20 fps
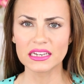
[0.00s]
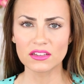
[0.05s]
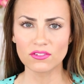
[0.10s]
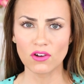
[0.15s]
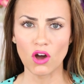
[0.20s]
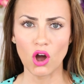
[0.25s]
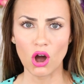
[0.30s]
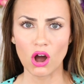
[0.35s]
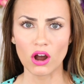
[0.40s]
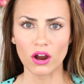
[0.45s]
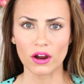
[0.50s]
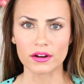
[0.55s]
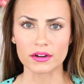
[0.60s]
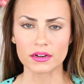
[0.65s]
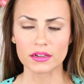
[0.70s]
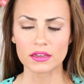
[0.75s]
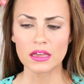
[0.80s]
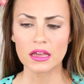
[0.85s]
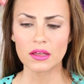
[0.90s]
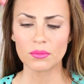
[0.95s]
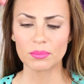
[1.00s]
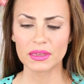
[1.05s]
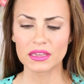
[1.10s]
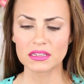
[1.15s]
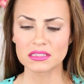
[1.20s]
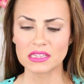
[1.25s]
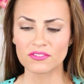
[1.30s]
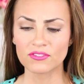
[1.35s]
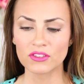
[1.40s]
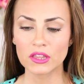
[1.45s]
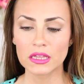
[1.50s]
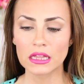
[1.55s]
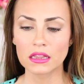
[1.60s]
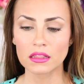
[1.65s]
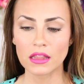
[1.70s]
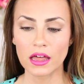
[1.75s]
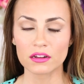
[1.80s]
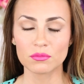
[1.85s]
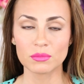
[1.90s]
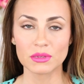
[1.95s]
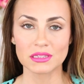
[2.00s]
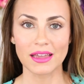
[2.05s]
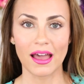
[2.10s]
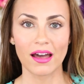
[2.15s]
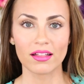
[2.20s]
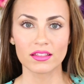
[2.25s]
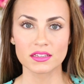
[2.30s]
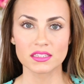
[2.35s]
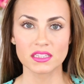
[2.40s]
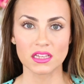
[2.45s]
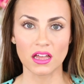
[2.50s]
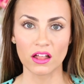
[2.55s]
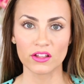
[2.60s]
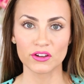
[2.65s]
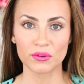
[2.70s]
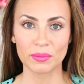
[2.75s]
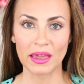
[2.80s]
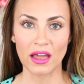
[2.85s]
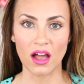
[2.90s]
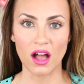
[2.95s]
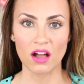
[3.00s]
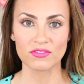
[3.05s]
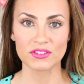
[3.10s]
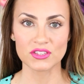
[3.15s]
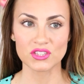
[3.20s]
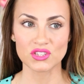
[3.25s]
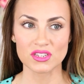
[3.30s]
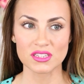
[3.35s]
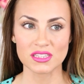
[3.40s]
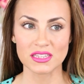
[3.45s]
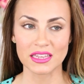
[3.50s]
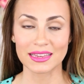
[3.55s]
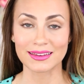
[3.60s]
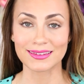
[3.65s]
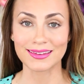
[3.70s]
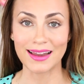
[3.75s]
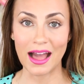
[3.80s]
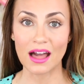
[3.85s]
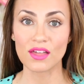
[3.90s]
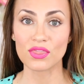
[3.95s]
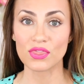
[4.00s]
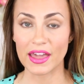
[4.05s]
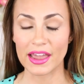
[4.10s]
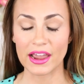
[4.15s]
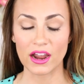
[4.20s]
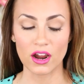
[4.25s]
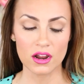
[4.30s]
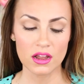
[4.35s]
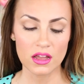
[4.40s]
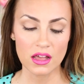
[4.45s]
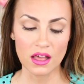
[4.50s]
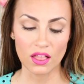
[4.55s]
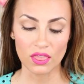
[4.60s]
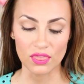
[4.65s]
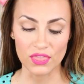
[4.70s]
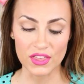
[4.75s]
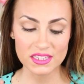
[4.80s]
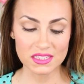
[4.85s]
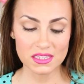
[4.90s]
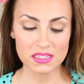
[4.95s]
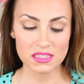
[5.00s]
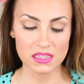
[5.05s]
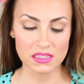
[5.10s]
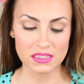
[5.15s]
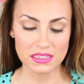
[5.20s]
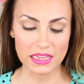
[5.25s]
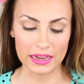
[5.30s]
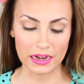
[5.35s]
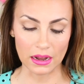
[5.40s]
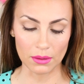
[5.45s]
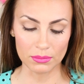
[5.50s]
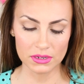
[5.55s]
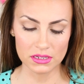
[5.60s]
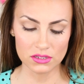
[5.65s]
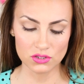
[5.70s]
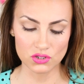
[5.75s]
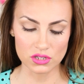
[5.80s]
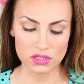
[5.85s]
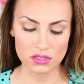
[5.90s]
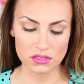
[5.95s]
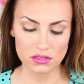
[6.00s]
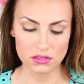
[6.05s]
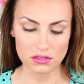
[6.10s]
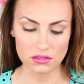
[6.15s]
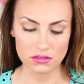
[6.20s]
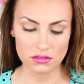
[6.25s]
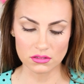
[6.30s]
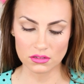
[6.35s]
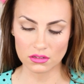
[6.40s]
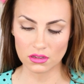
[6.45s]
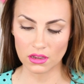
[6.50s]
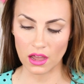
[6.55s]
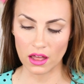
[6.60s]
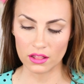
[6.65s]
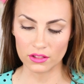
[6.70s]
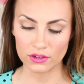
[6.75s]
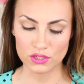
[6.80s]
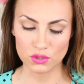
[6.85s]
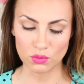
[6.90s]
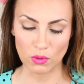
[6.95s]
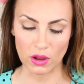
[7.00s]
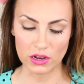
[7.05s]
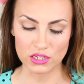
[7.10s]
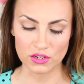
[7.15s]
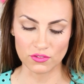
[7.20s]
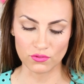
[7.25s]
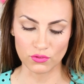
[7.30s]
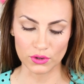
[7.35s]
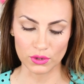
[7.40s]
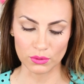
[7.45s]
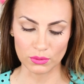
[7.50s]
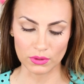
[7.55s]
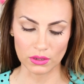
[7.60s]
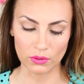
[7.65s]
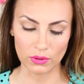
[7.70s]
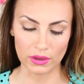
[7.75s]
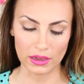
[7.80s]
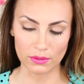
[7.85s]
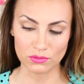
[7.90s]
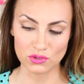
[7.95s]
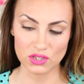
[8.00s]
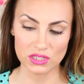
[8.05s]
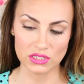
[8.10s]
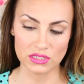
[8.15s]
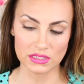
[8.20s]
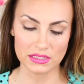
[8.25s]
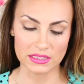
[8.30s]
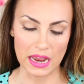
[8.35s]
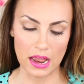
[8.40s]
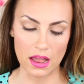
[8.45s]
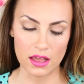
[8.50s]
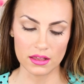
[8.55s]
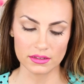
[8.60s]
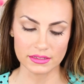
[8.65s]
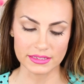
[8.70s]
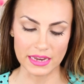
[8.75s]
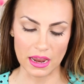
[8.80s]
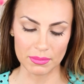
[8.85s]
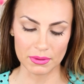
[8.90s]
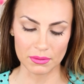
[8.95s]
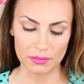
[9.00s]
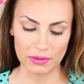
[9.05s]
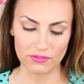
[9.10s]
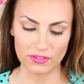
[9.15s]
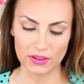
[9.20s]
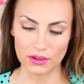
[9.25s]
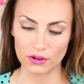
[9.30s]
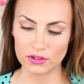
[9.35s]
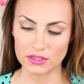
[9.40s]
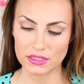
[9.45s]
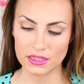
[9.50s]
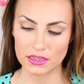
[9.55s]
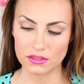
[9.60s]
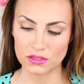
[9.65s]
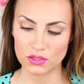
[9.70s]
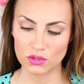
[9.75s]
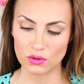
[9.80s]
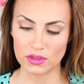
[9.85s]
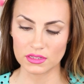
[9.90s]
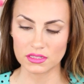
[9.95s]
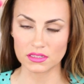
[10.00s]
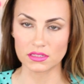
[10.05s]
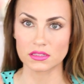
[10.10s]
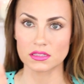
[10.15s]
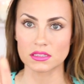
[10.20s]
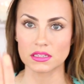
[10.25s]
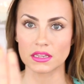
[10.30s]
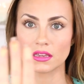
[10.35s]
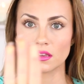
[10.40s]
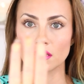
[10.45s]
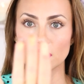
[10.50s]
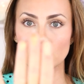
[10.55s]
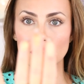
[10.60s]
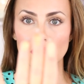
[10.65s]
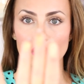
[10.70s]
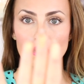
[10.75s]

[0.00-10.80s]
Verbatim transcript: of hard, because I feel like a lot of metallics, the color payoff is just like not there. This is insane. I'm gonna just color swatch it for you really quick. I'm just dabbing my fingers in so you guys can see.